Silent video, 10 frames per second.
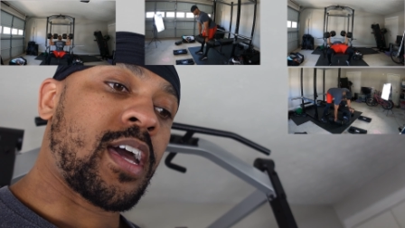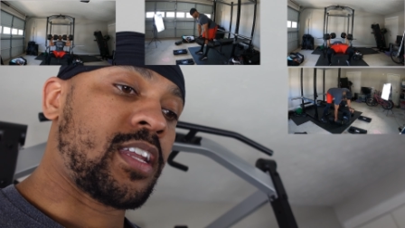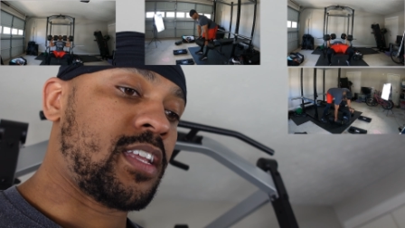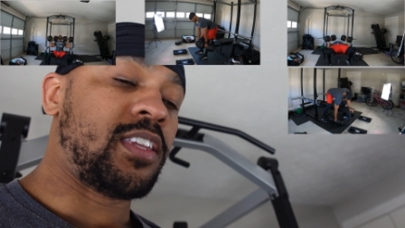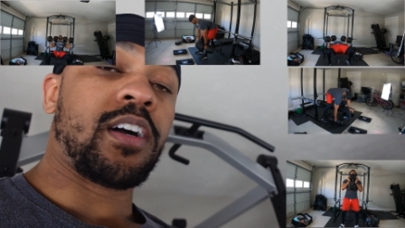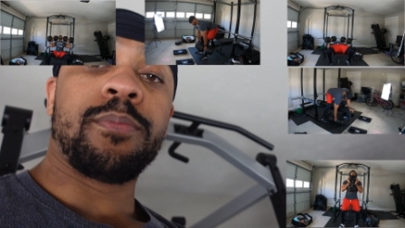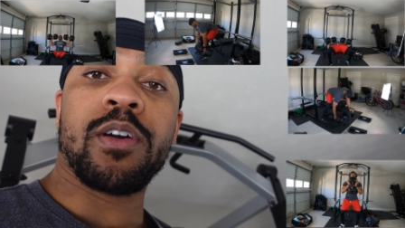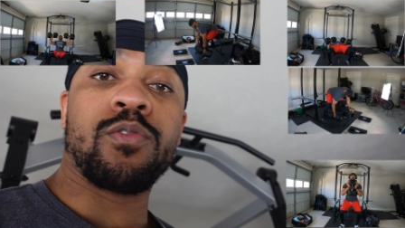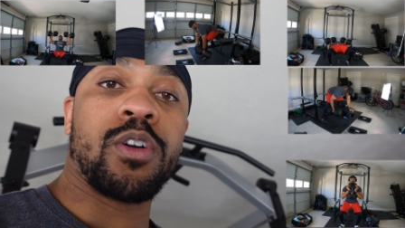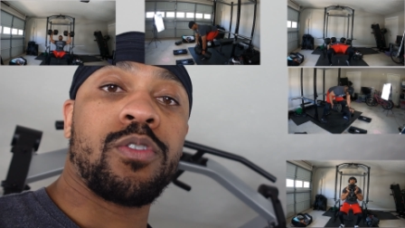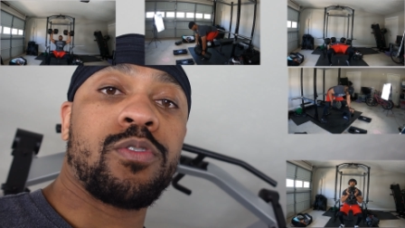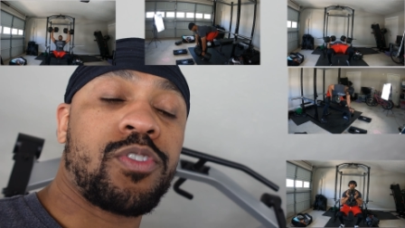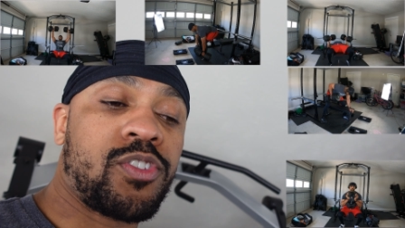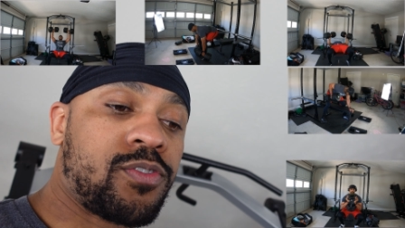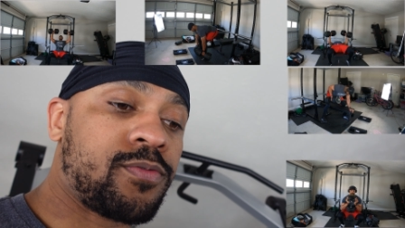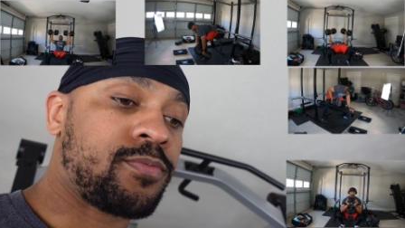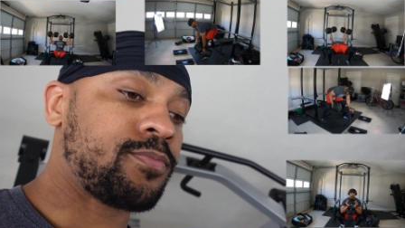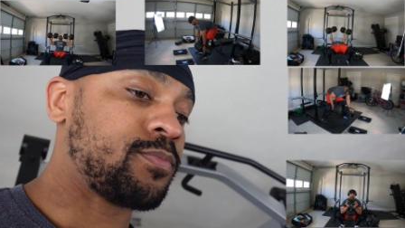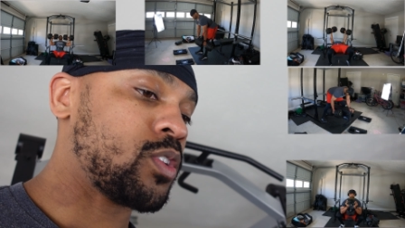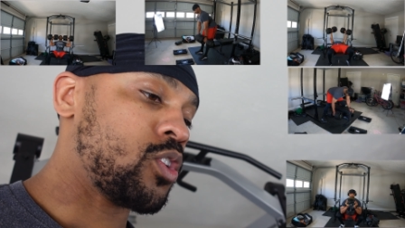I did dumbbell rolls.
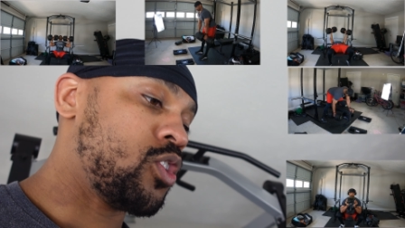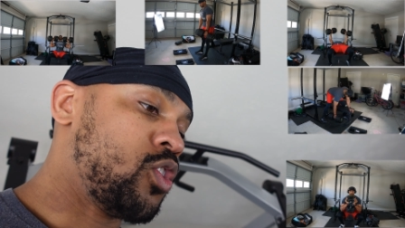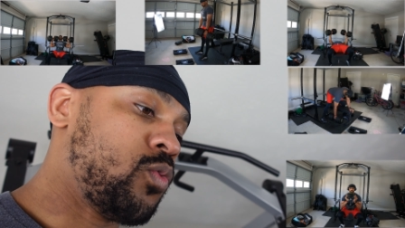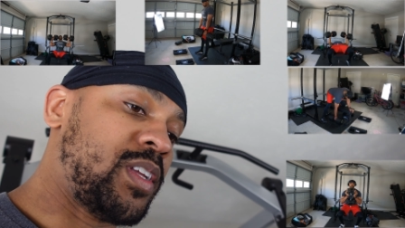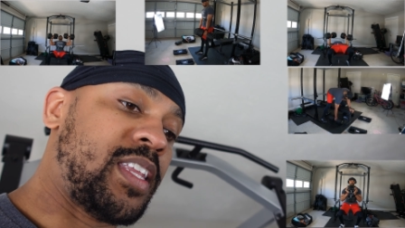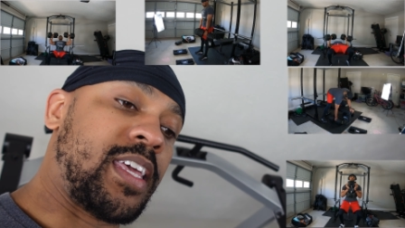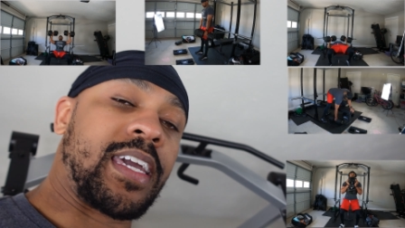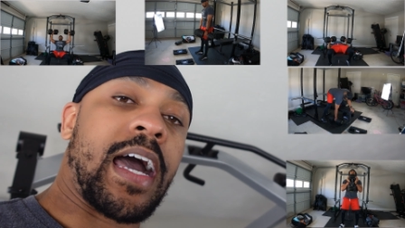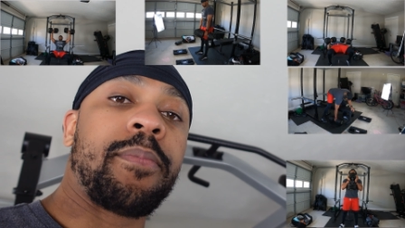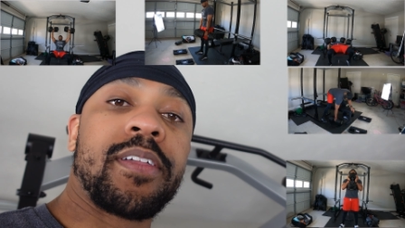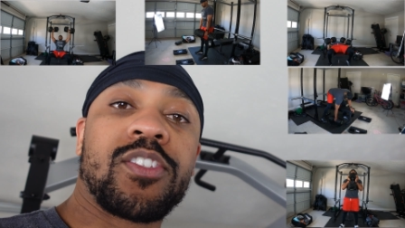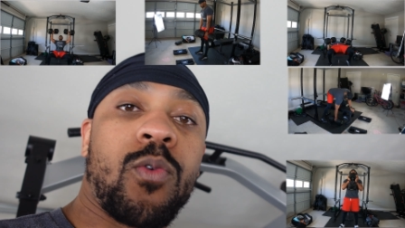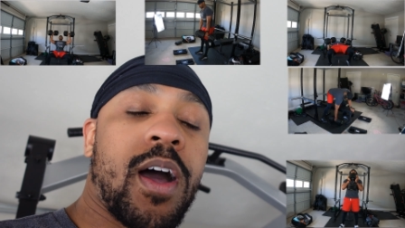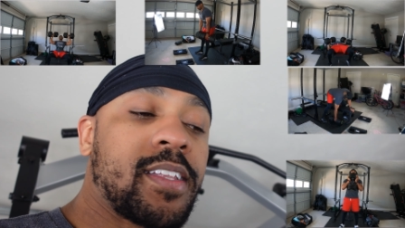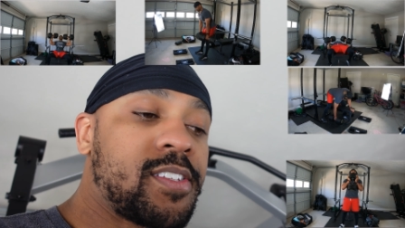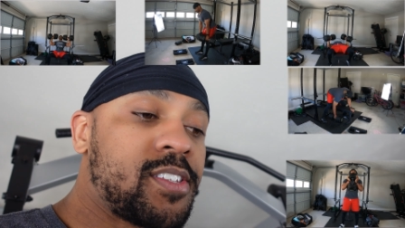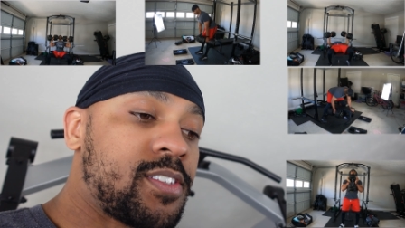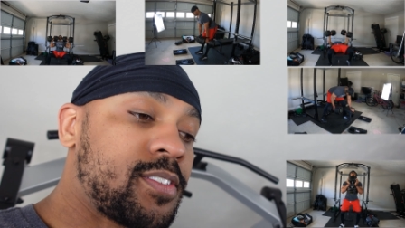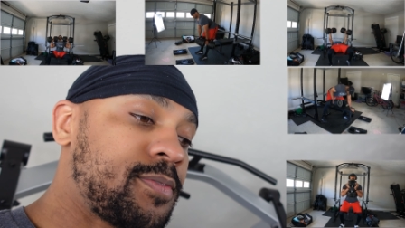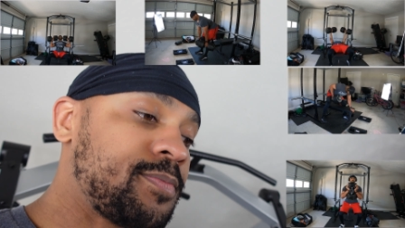We did goblet
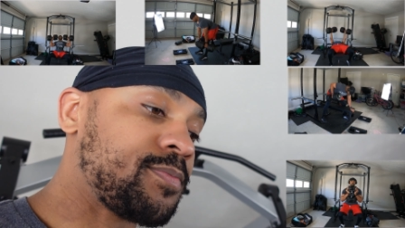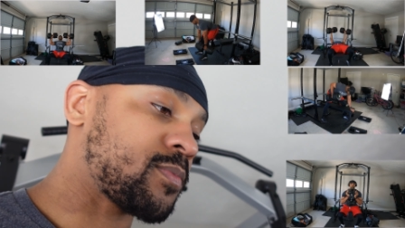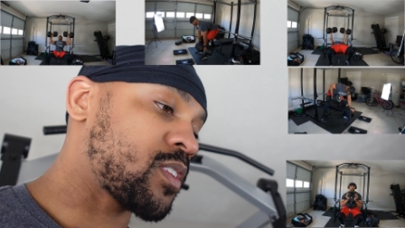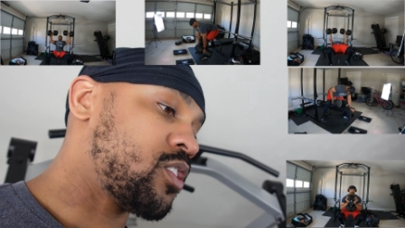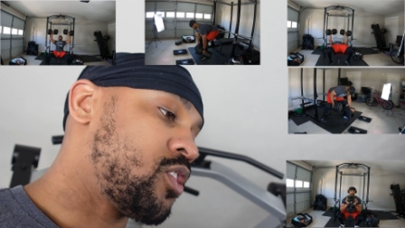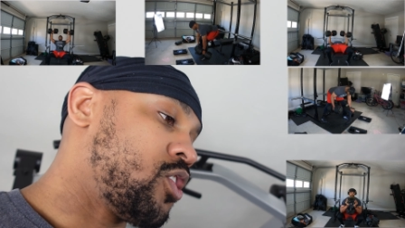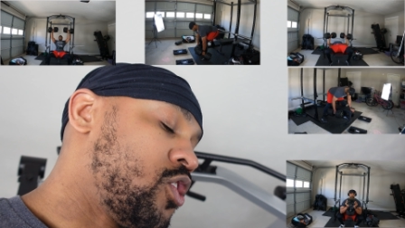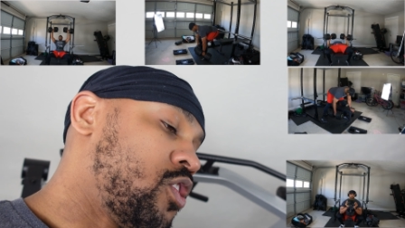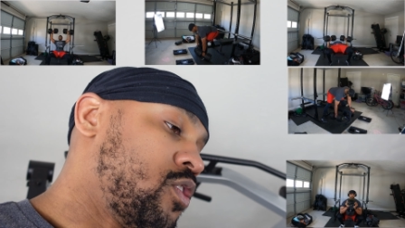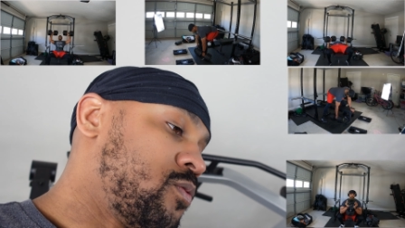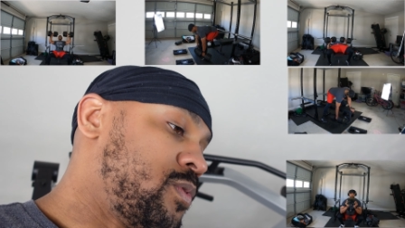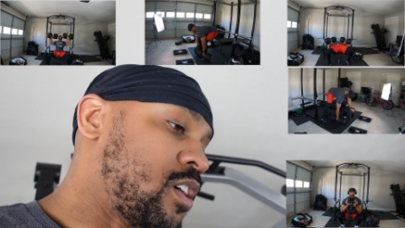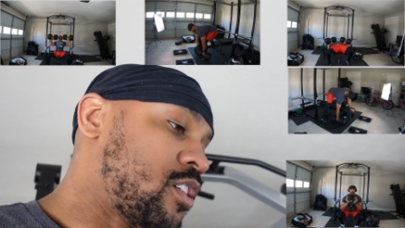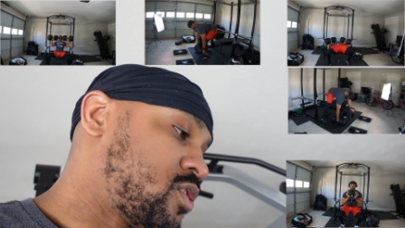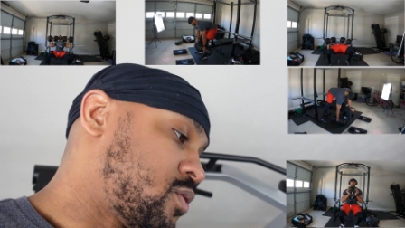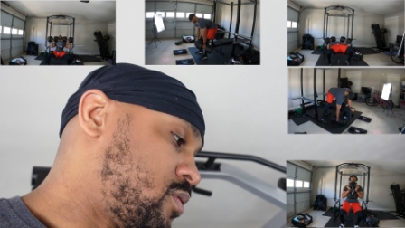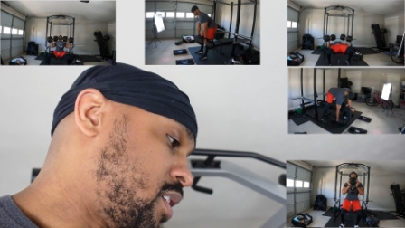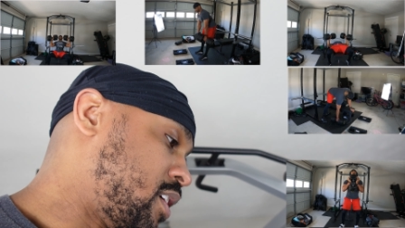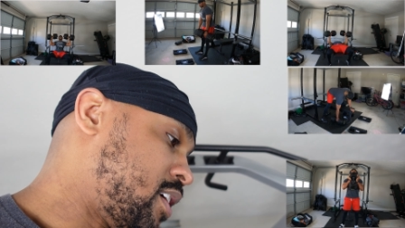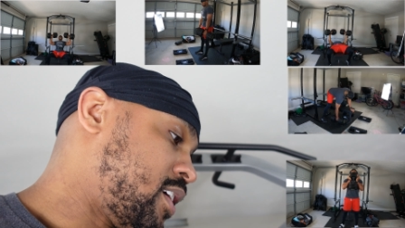squats. We also
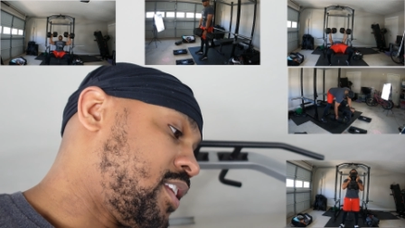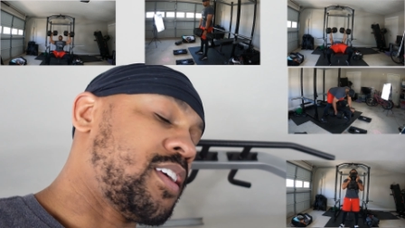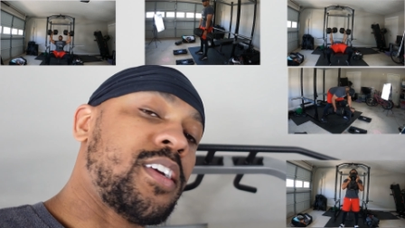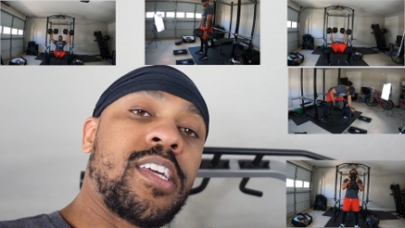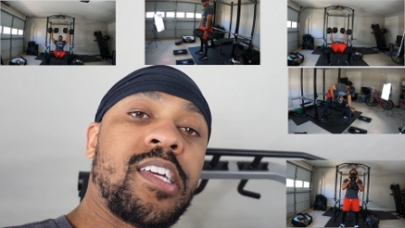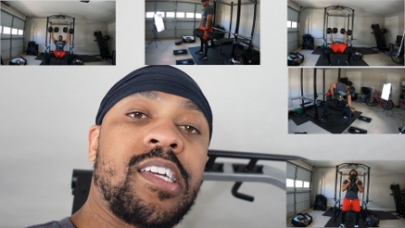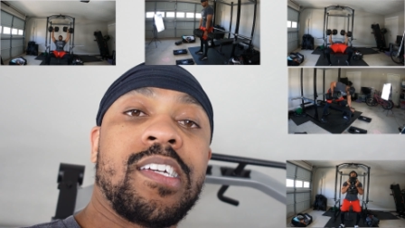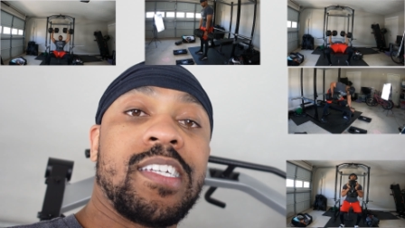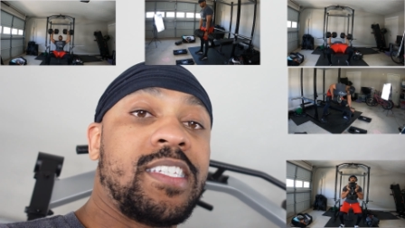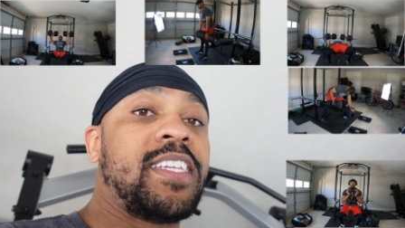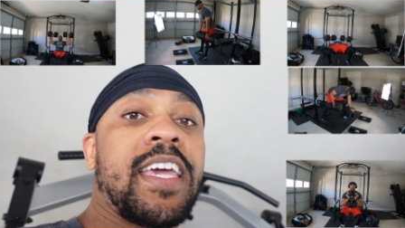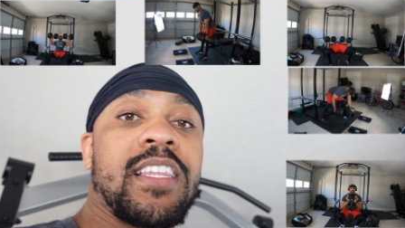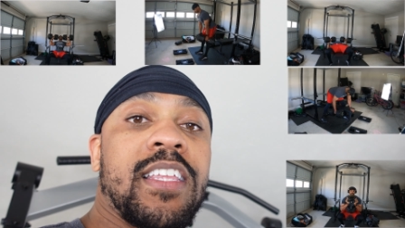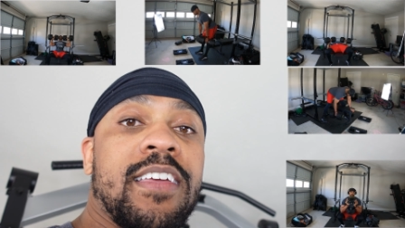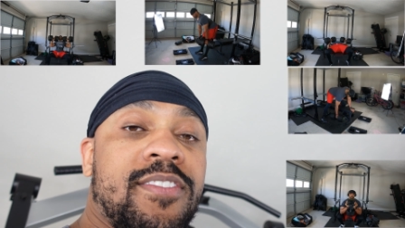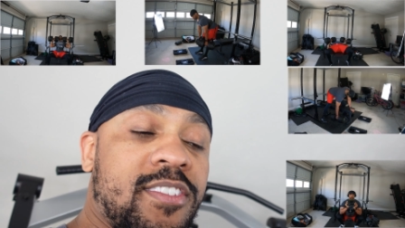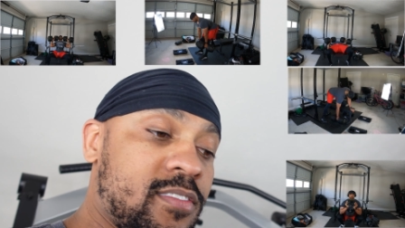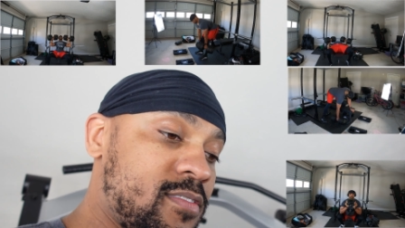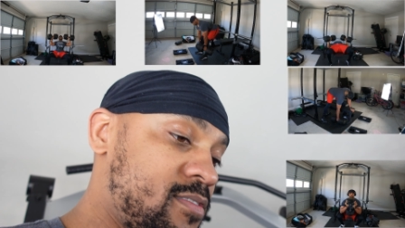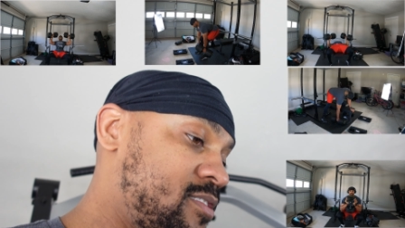did
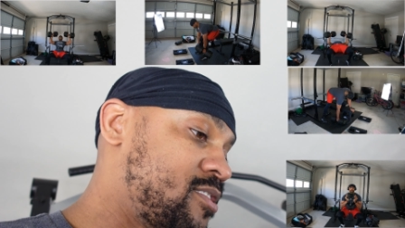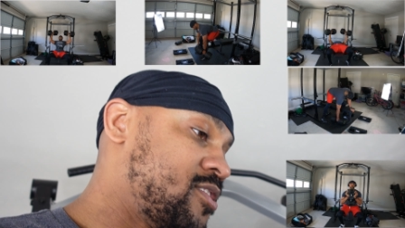deadlifts.